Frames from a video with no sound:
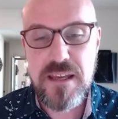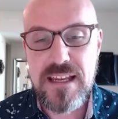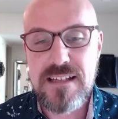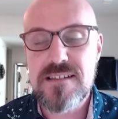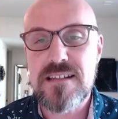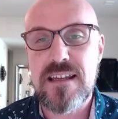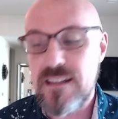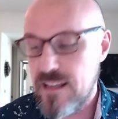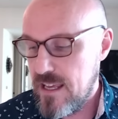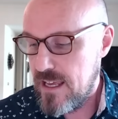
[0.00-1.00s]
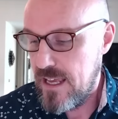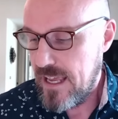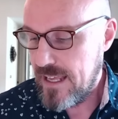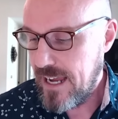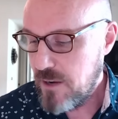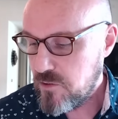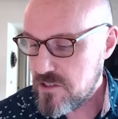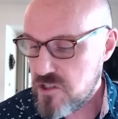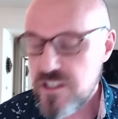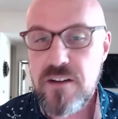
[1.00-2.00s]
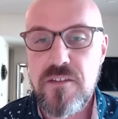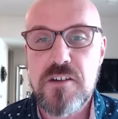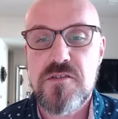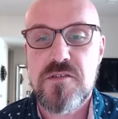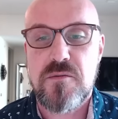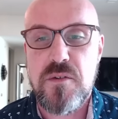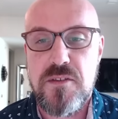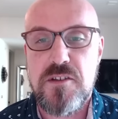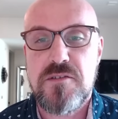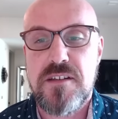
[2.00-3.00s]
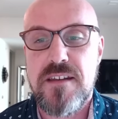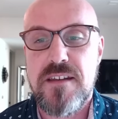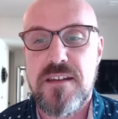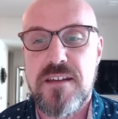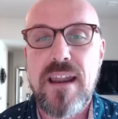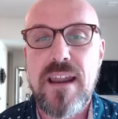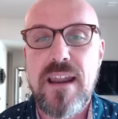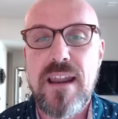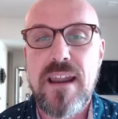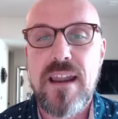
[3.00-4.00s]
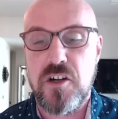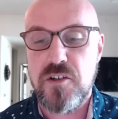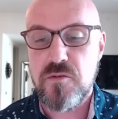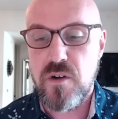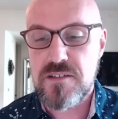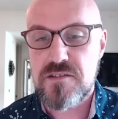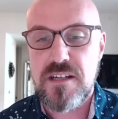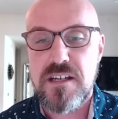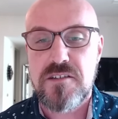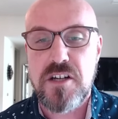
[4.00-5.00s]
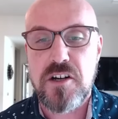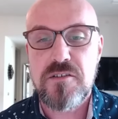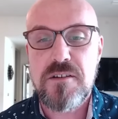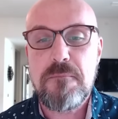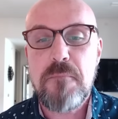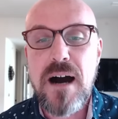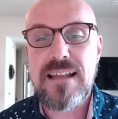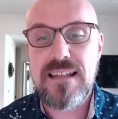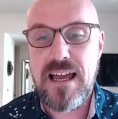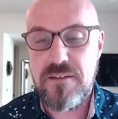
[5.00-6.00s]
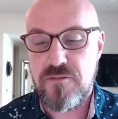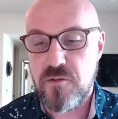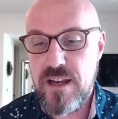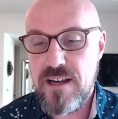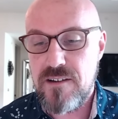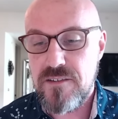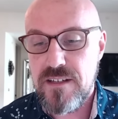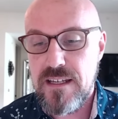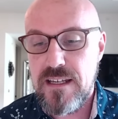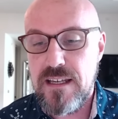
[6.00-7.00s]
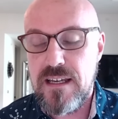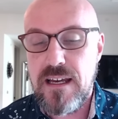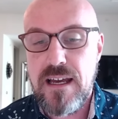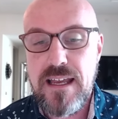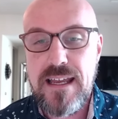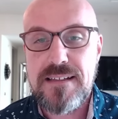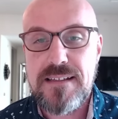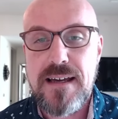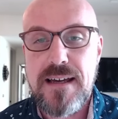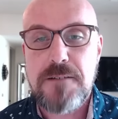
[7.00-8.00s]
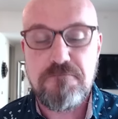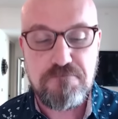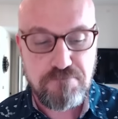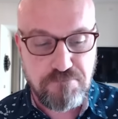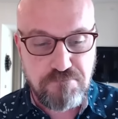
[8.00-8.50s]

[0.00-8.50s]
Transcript: means. And I want to share those with you today, what I've learned, what's turned my life around, and has